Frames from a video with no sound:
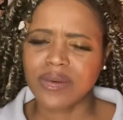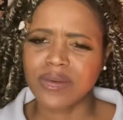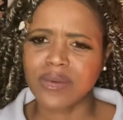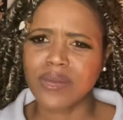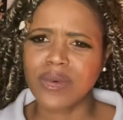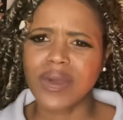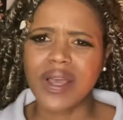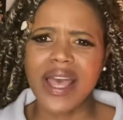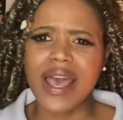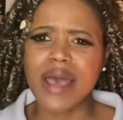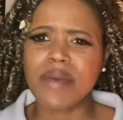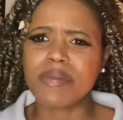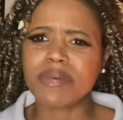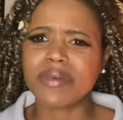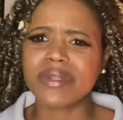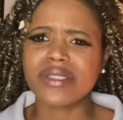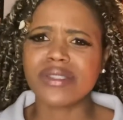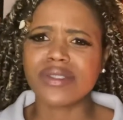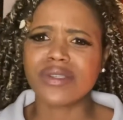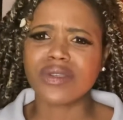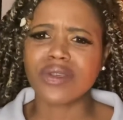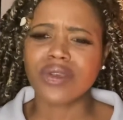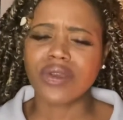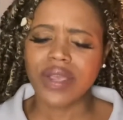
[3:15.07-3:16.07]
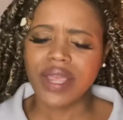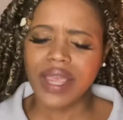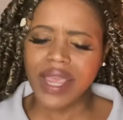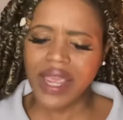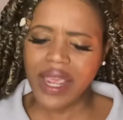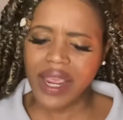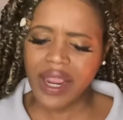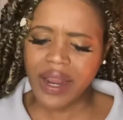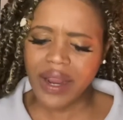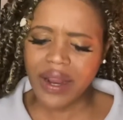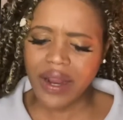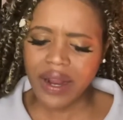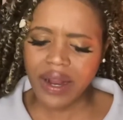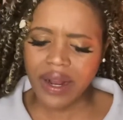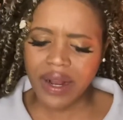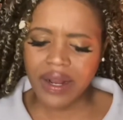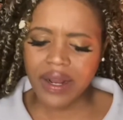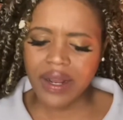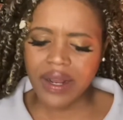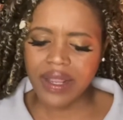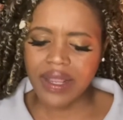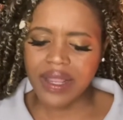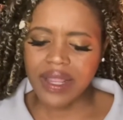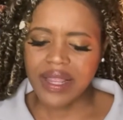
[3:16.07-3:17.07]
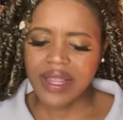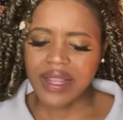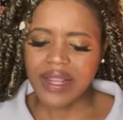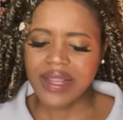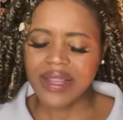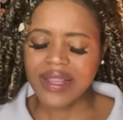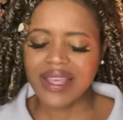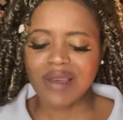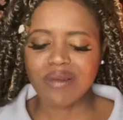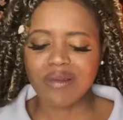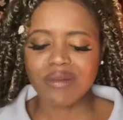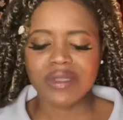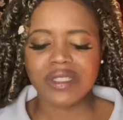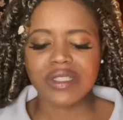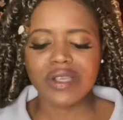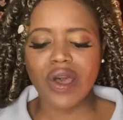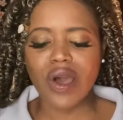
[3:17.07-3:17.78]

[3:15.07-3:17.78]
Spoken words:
What happened to your hair?" That was